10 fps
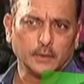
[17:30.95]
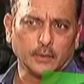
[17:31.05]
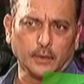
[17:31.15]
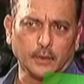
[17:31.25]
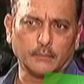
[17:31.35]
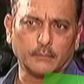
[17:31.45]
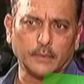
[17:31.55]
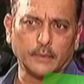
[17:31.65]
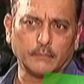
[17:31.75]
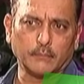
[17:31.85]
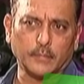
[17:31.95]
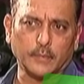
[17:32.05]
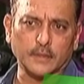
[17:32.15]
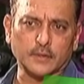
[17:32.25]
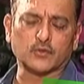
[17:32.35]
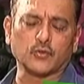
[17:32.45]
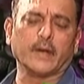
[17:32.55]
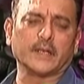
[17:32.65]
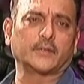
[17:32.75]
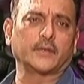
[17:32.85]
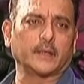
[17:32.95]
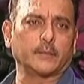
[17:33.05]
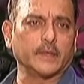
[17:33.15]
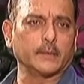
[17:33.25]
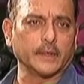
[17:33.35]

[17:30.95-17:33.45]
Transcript: You know, you... There's so much cricket being